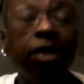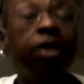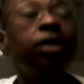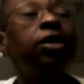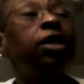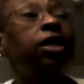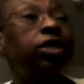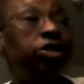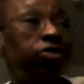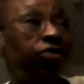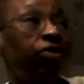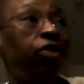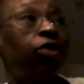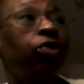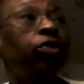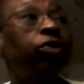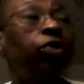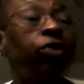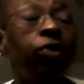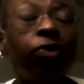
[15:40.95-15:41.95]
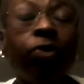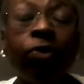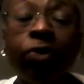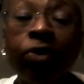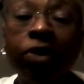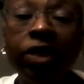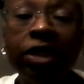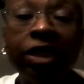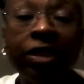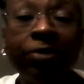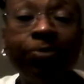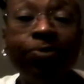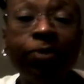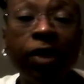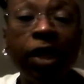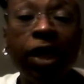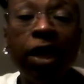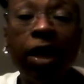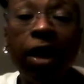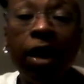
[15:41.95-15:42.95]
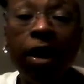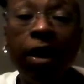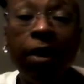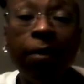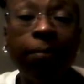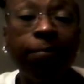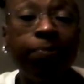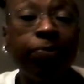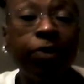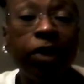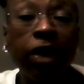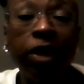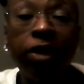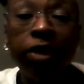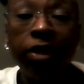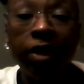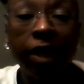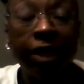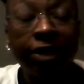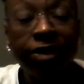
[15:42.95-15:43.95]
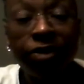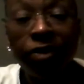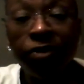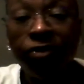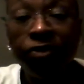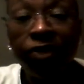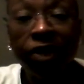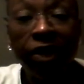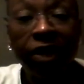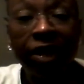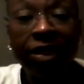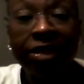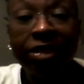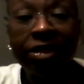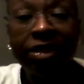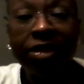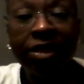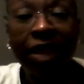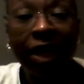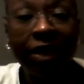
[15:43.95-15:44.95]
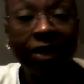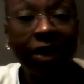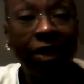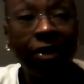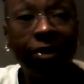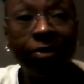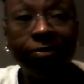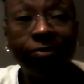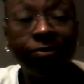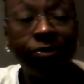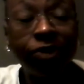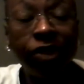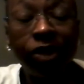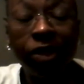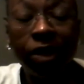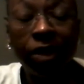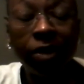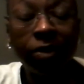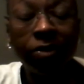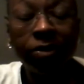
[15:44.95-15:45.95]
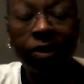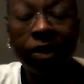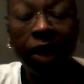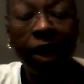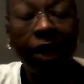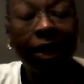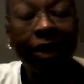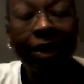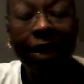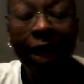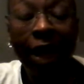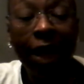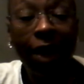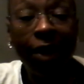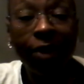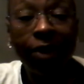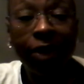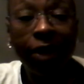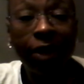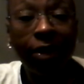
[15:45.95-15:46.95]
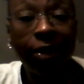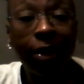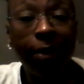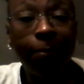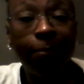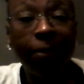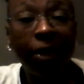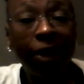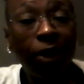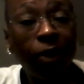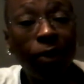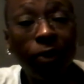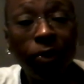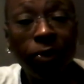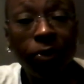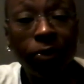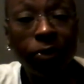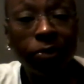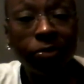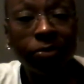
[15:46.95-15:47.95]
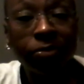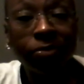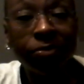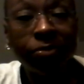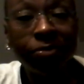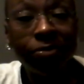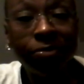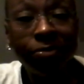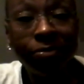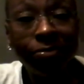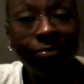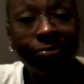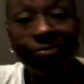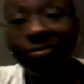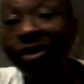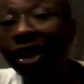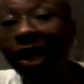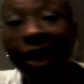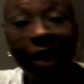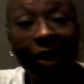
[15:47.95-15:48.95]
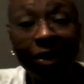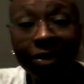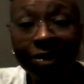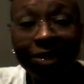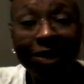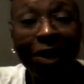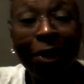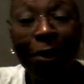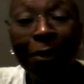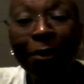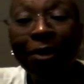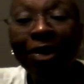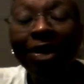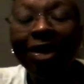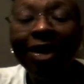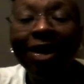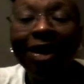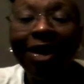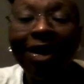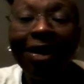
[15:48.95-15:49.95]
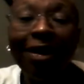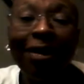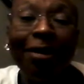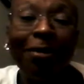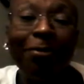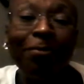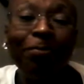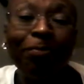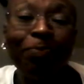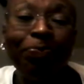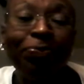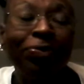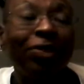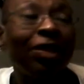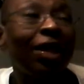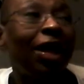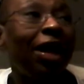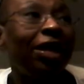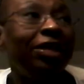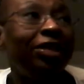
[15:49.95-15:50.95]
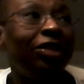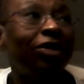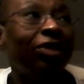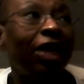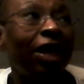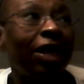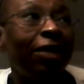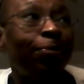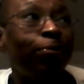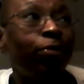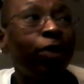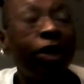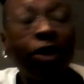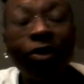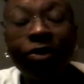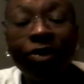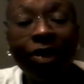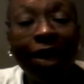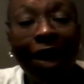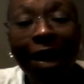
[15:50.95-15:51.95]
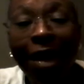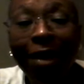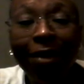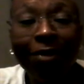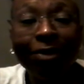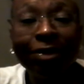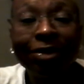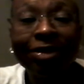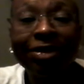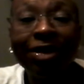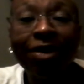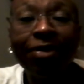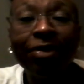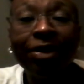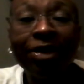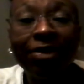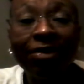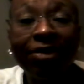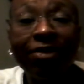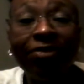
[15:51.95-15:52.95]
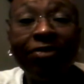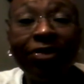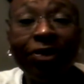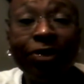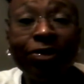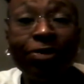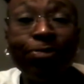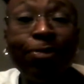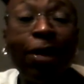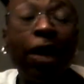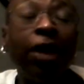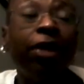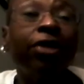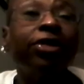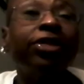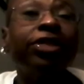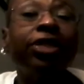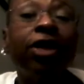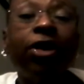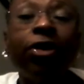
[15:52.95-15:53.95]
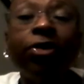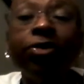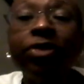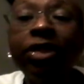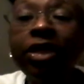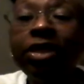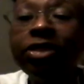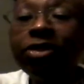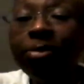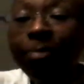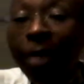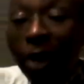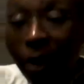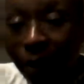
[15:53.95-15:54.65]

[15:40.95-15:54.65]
get your vertical on, and um, your legs don't feel as like they're, you know, lugging down a, a big old thing. So. Um, you know, like a brick on your ankle, so it, it, feels better. So these are my